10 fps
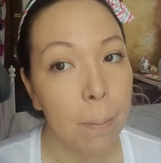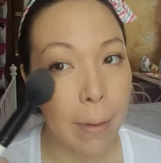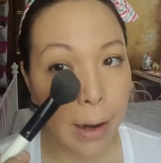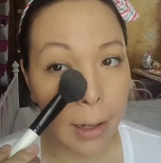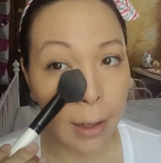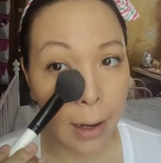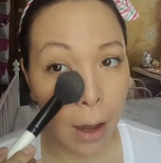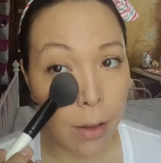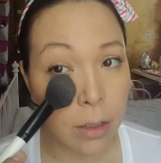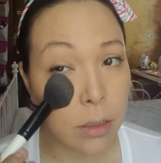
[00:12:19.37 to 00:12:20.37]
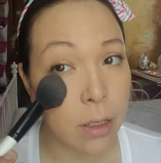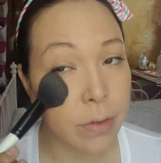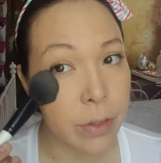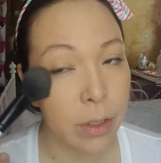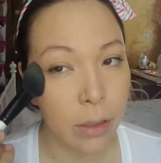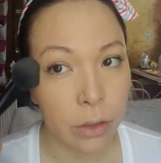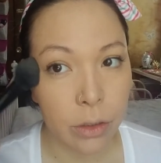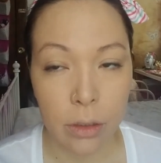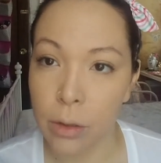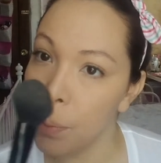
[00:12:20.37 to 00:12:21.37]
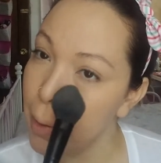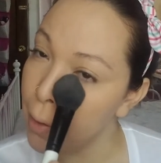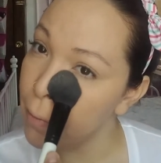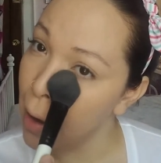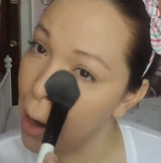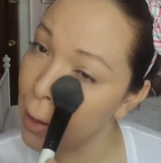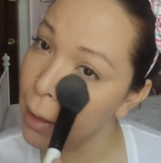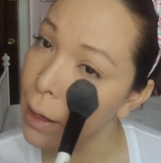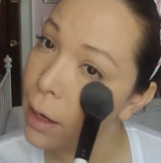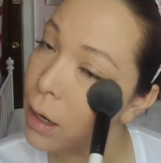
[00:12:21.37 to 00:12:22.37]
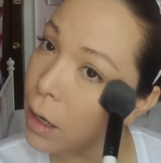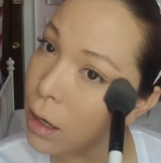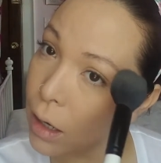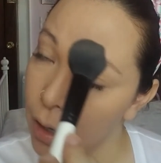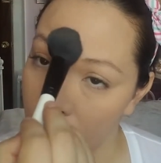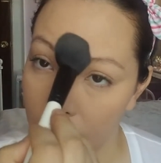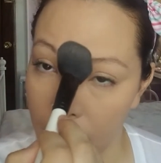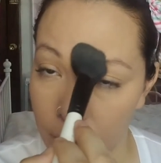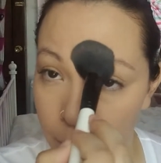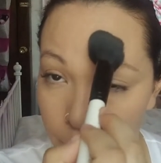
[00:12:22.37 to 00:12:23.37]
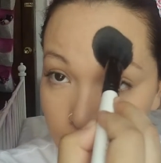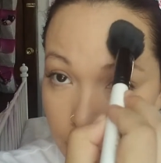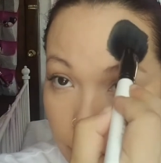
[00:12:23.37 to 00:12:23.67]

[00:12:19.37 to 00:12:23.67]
But I like how this gives you an extra little bit of highlight with